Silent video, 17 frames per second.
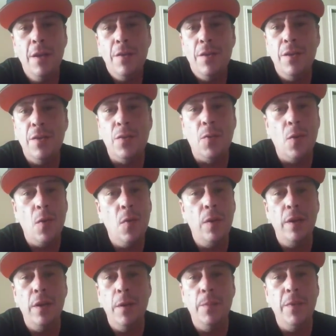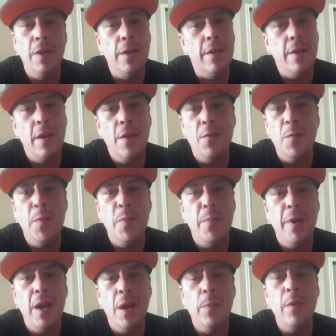just growing up, nothing ever
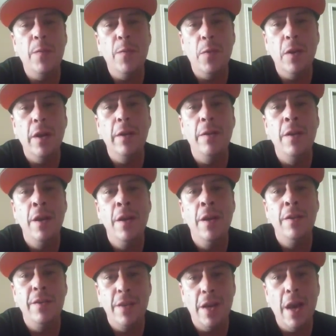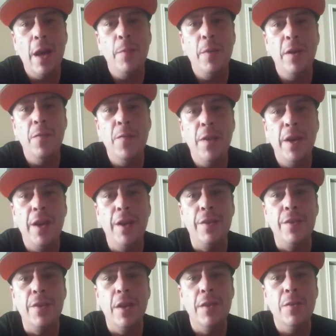prepared me for time in the
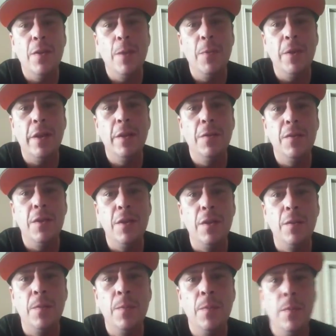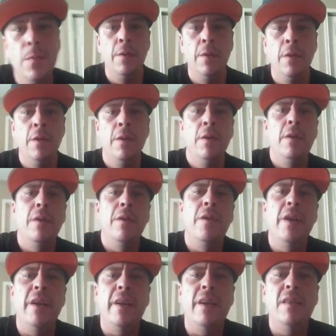feds. So that's what I'm going to give to you.
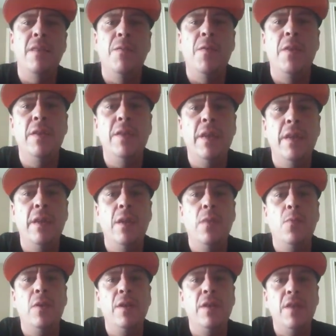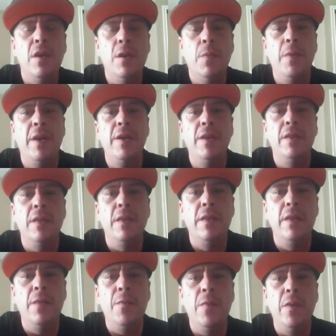Alright, I guess the first thing that I want to talk about is the
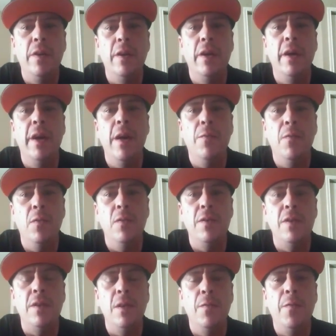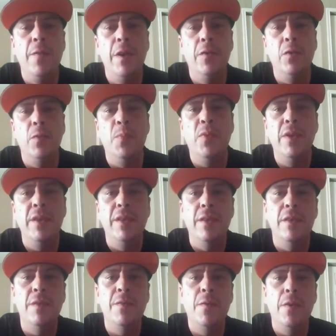different levels of federal
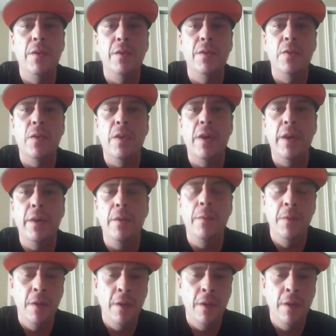prisons first, okay?